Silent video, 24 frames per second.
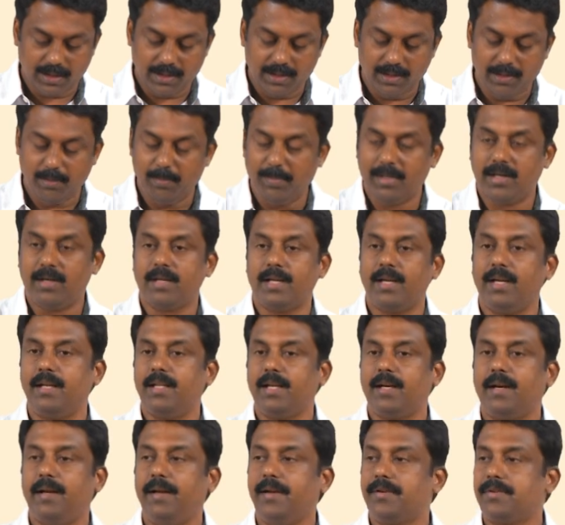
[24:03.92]
then you may not get
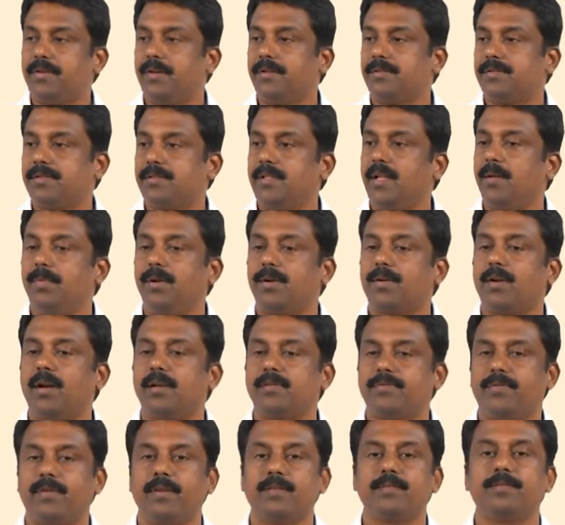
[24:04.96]
the condition stable
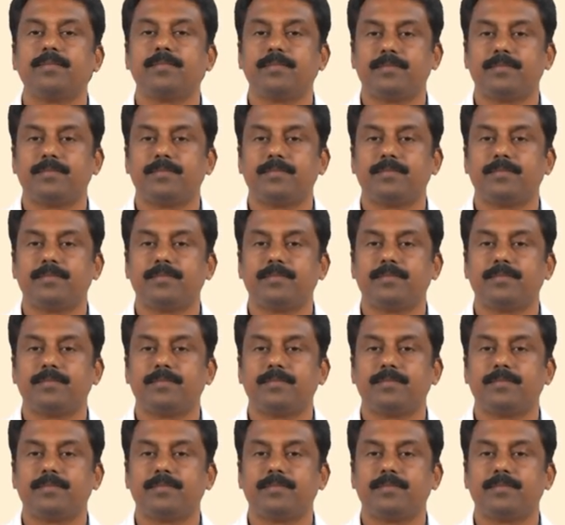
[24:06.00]
transfer